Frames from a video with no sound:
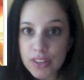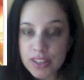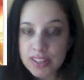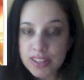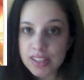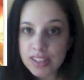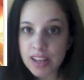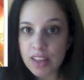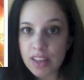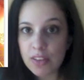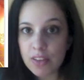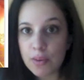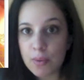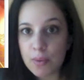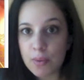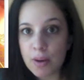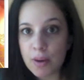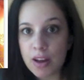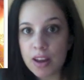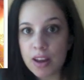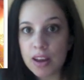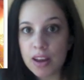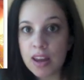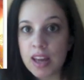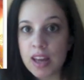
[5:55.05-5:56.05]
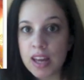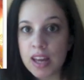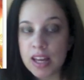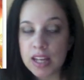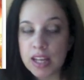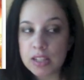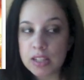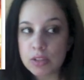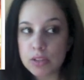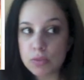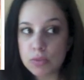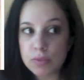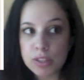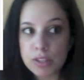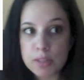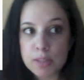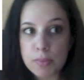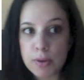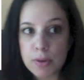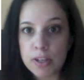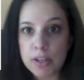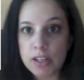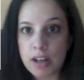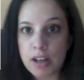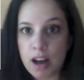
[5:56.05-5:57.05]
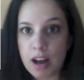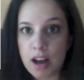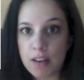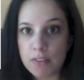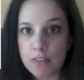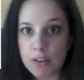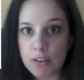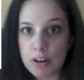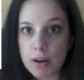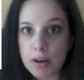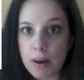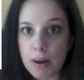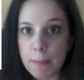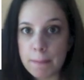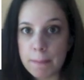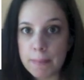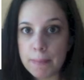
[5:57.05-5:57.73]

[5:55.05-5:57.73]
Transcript: is another one. It's a really pretty cover,